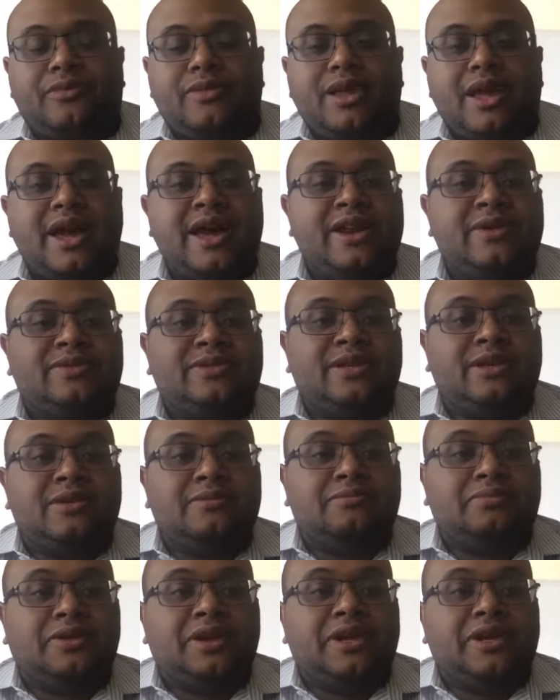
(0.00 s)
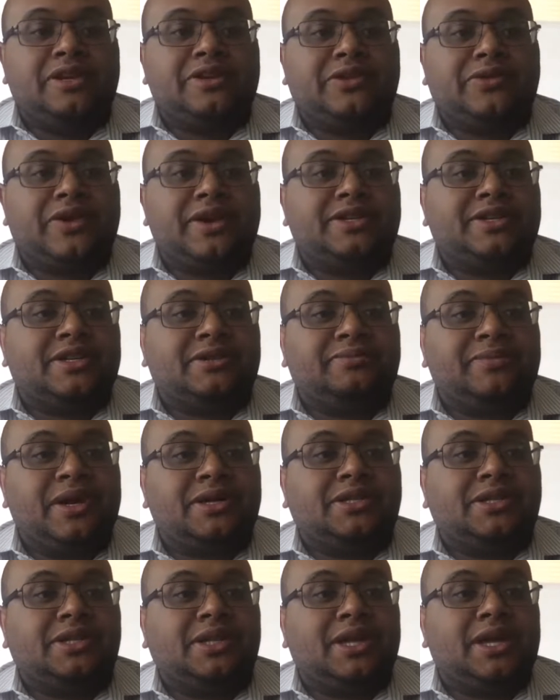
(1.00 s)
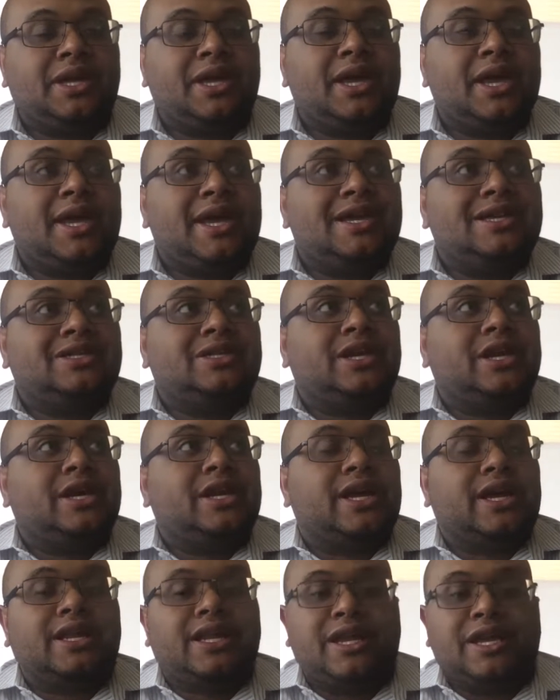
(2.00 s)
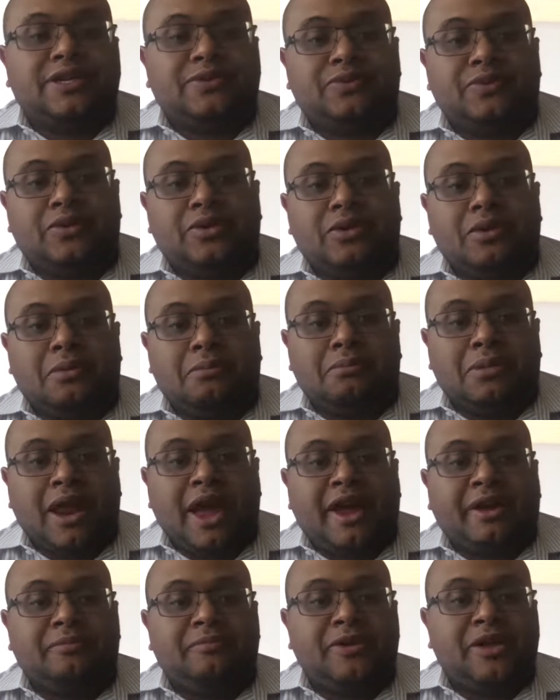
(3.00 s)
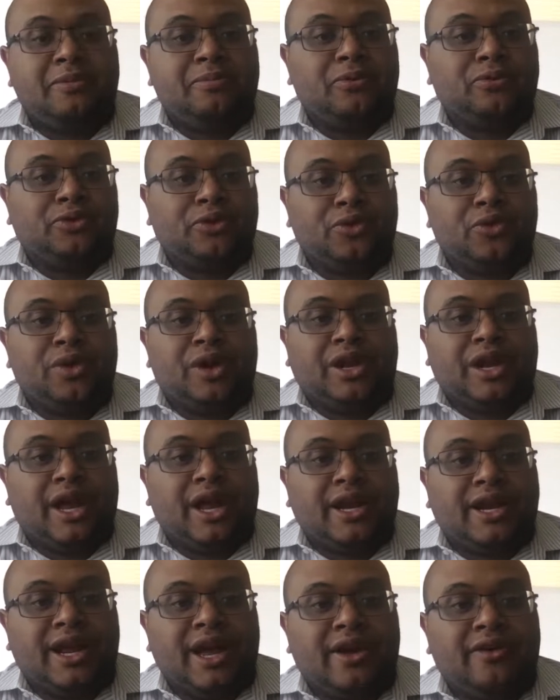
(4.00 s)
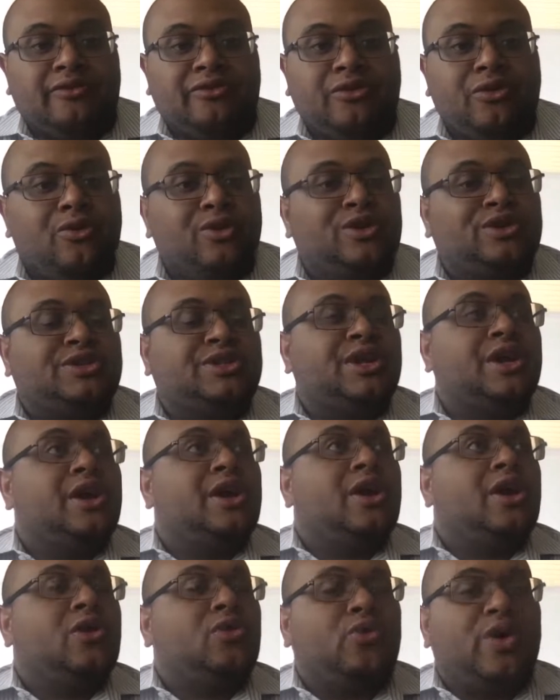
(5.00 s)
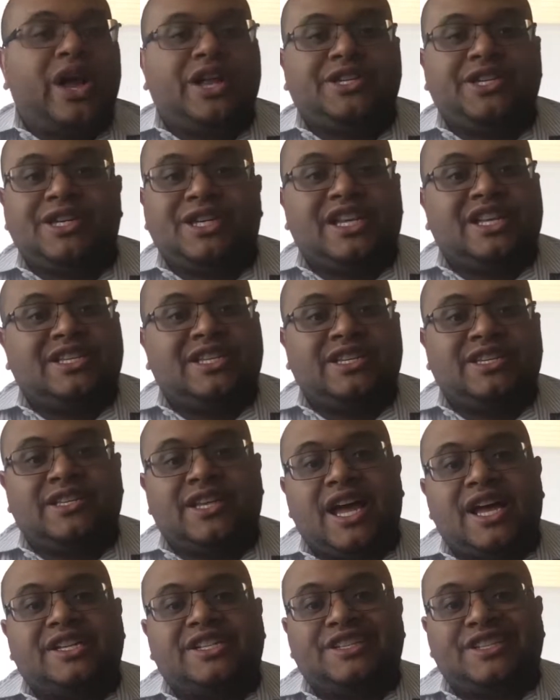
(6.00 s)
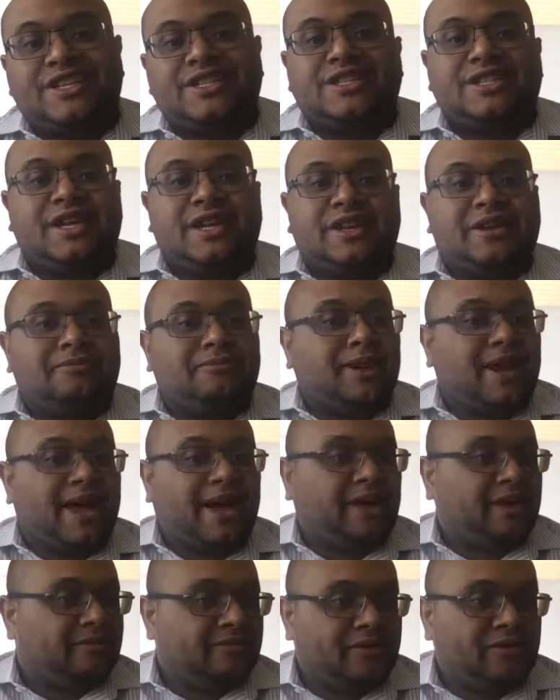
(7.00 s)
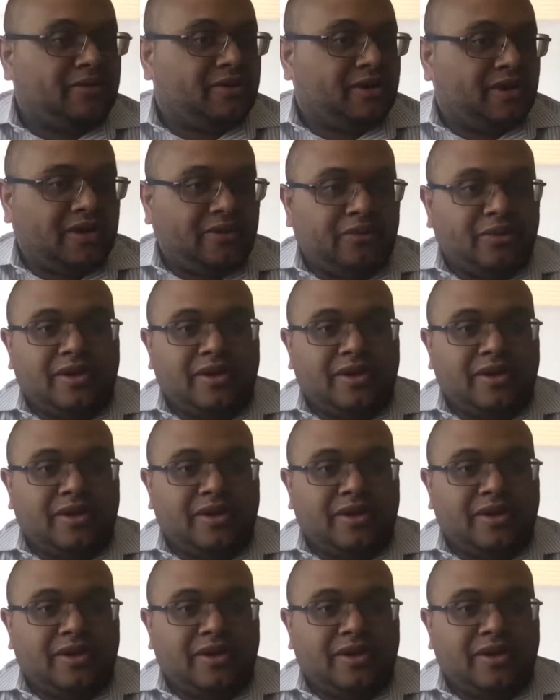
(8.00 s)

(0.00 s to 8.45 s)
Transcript: And it was a complete disgrace, especially seeing that these were Black people doing that. Now, of course, Ratchetness is not just in the Black community.